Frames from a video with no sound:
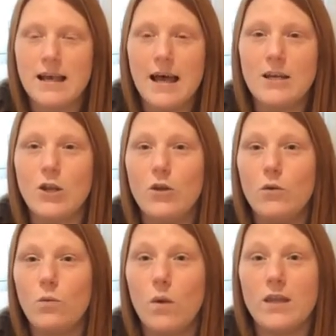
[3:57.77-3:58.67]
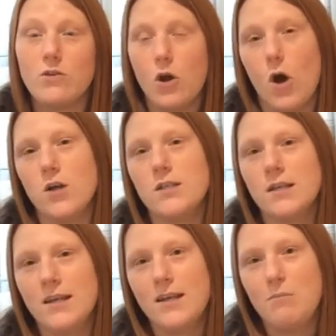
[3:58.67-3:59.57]
and who, with God,
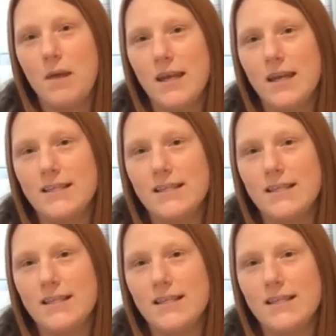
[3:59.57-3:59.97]
make a